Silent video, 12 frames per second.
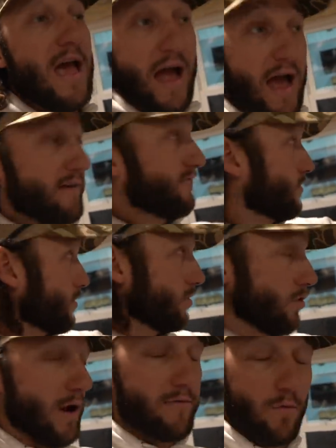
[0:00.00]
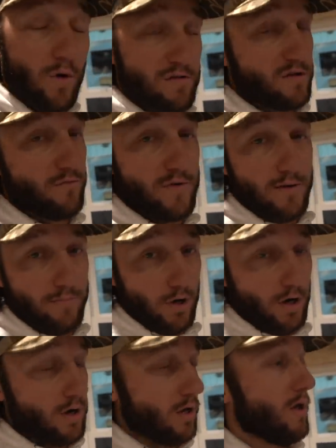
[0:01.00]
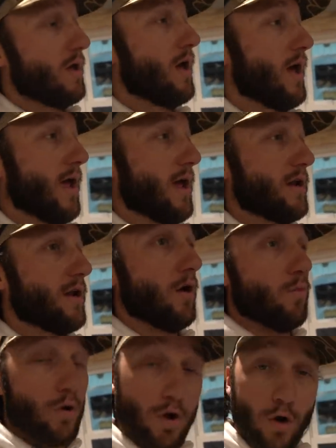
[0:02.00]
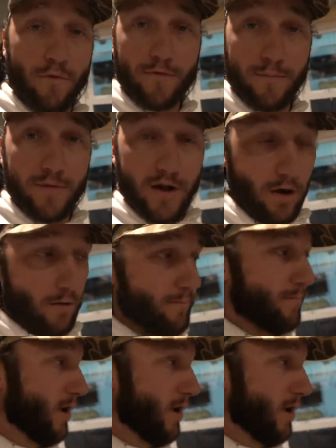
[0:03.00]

after whoever wants to rebook, and uh, we'll go from there.